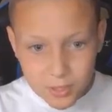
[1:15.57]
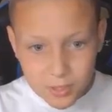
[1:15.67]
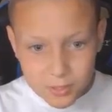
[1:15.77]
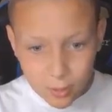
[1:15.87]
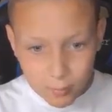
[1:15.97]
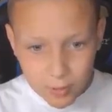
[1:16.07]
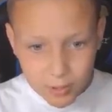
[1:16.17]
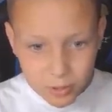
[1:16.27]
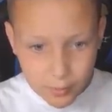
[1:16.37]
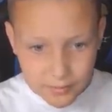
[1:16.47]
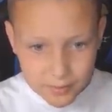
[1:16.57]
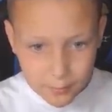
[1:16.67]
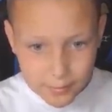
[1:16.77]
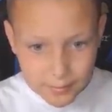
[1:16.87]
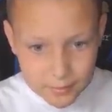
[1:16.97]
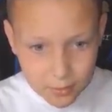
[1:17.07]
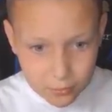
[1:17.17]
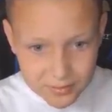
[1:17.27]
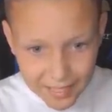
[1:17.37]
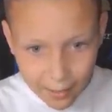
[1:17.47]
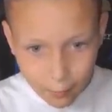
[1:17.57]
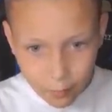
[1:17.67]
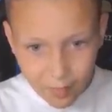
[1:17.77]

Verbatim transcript: So I'm going to do it so it goes down